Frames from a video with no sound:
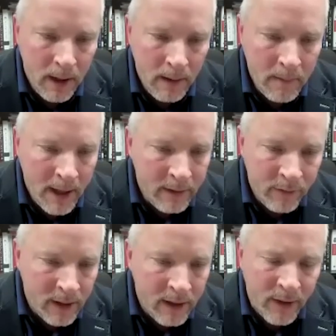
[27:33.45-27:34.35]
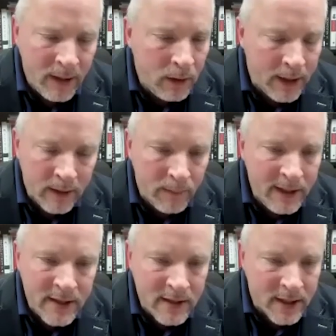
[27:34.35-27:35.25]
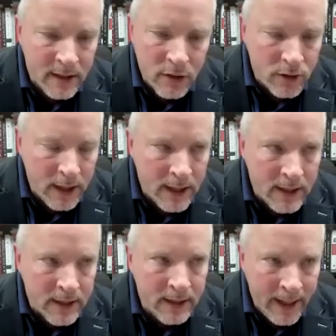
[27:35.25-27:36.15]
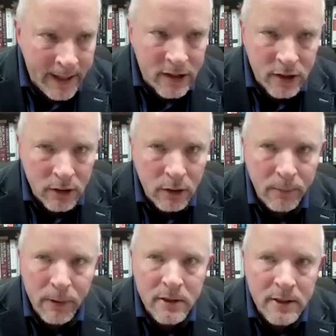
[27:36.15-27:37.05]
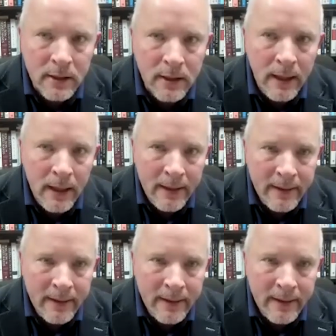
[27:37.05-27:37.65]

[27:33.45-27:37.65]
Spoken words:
And if I look at the meetings industry as an external person,